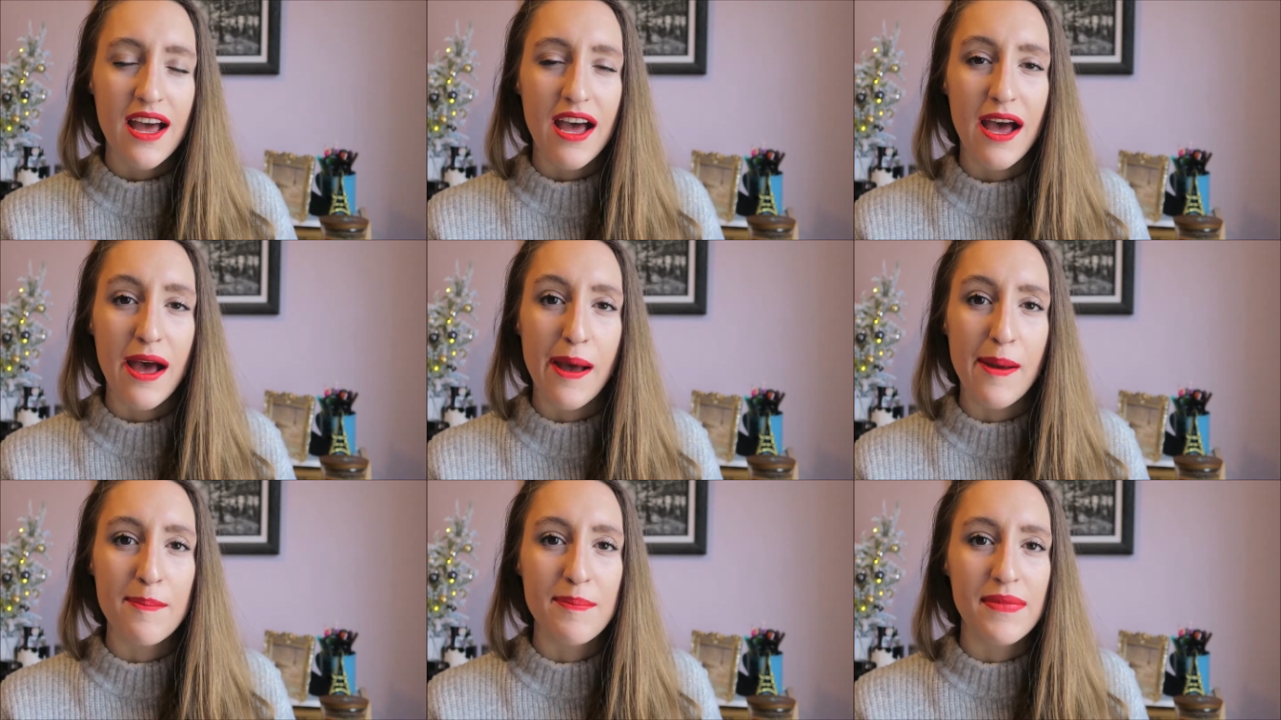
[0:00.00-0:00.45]

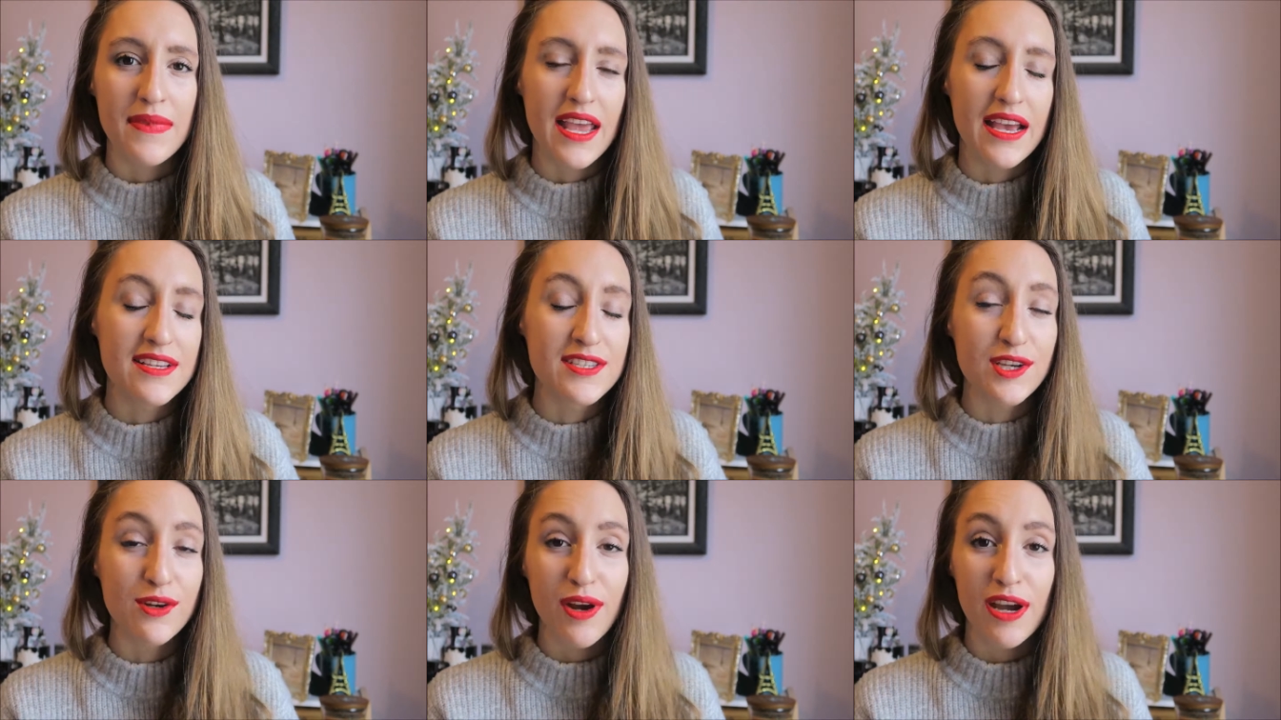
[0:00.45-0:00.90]

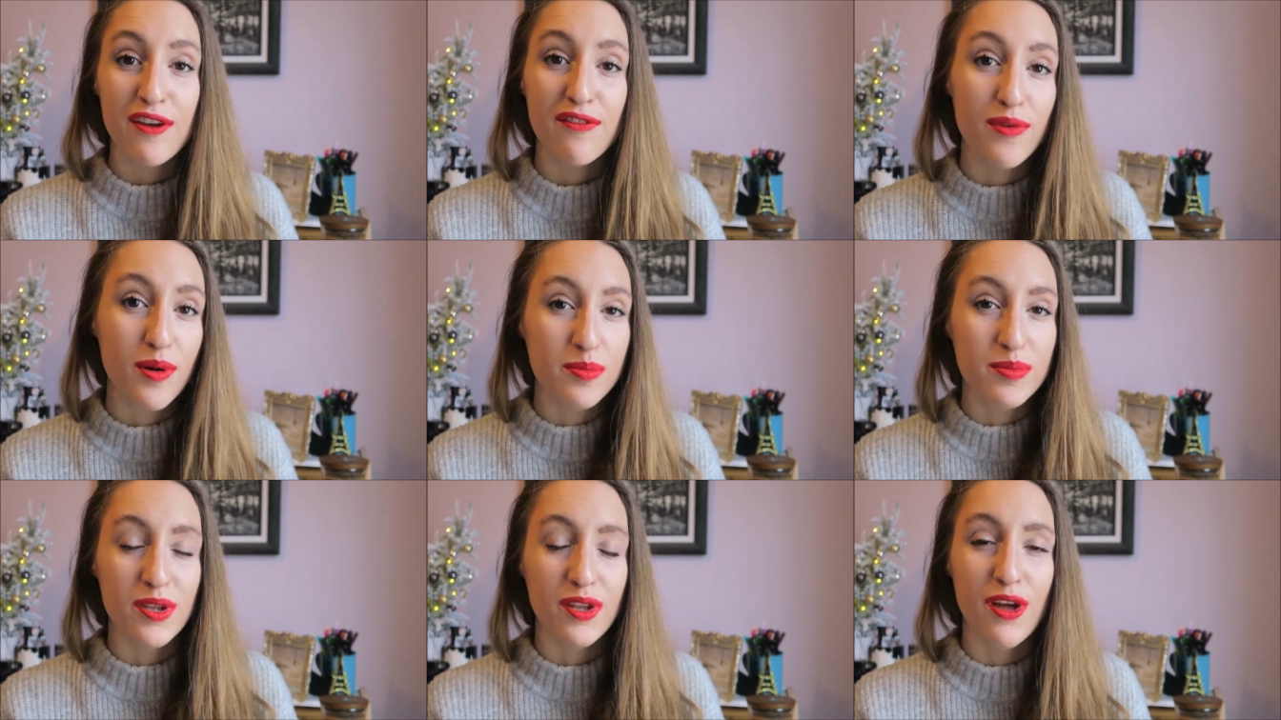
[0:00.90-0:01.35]
as a great
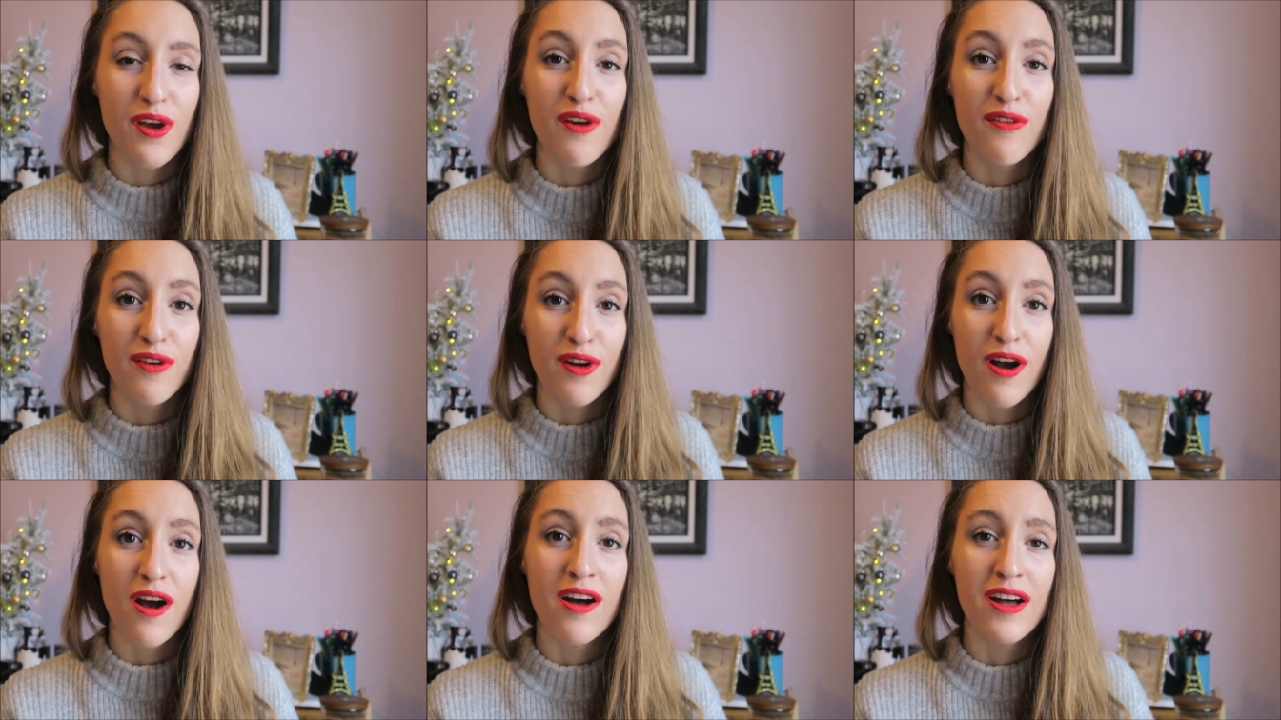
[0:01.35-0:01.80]
formula
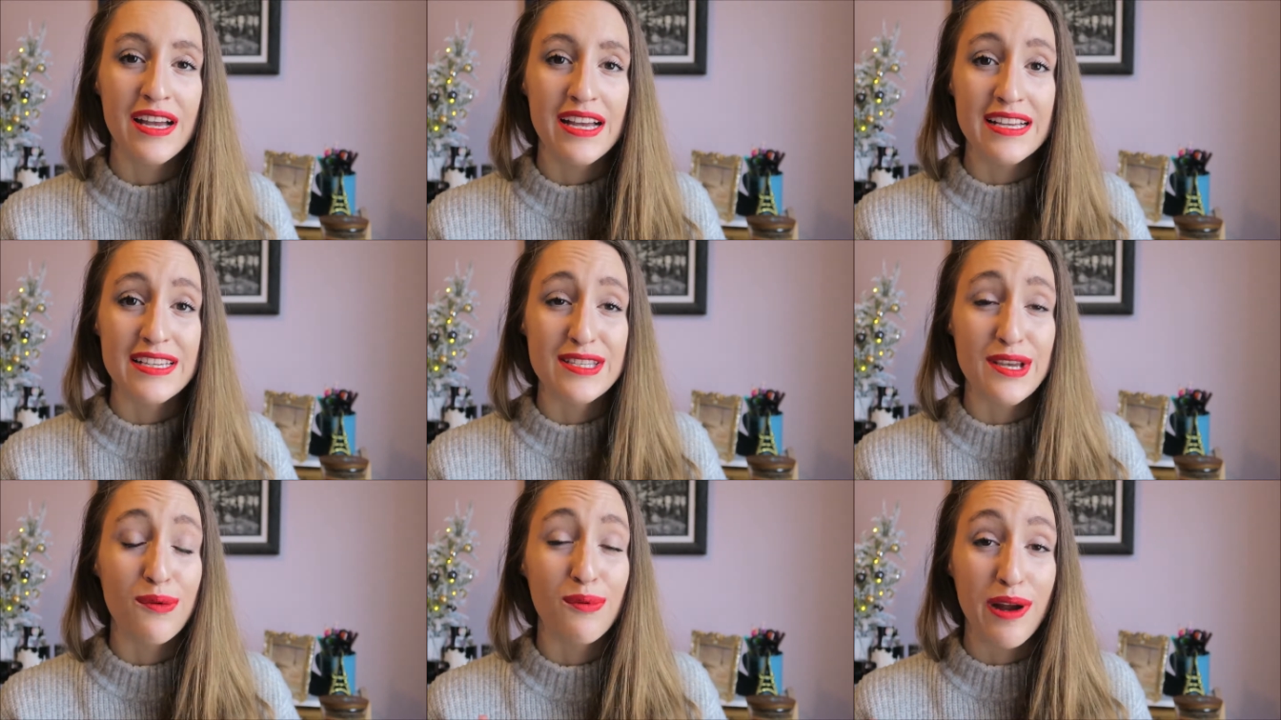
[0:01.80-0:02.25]
overall,
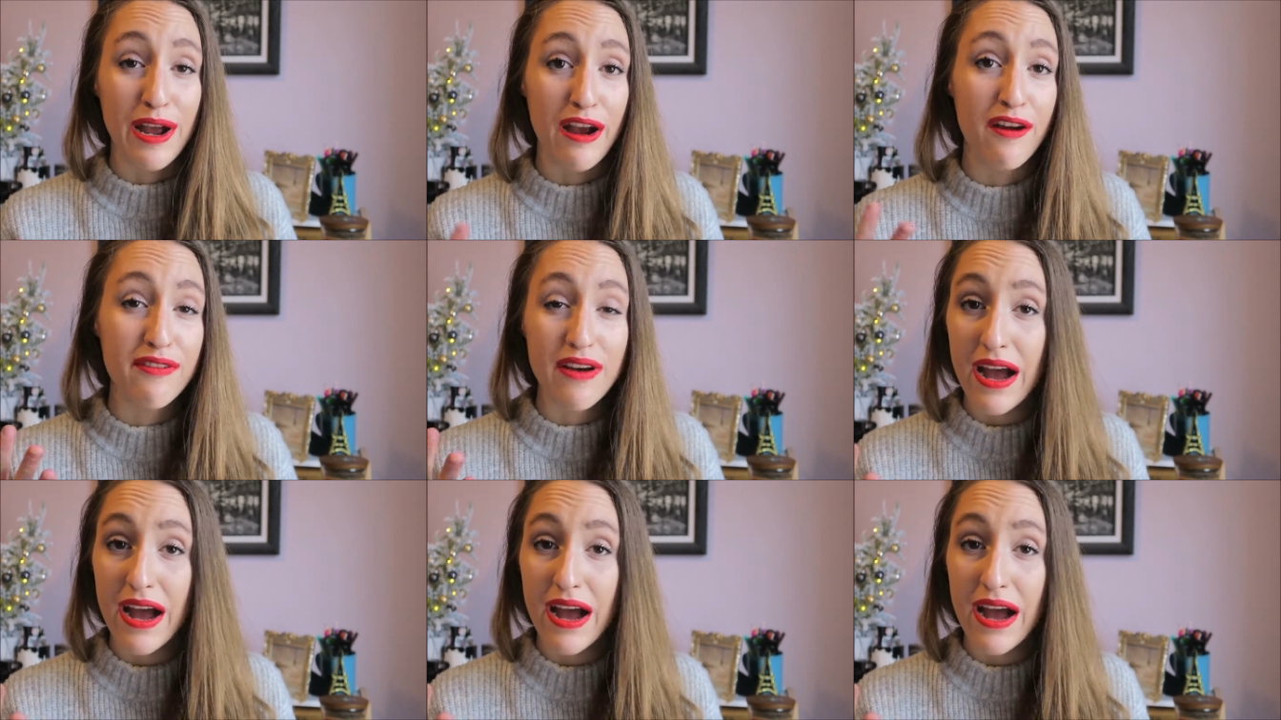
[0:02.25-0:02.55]
is a rare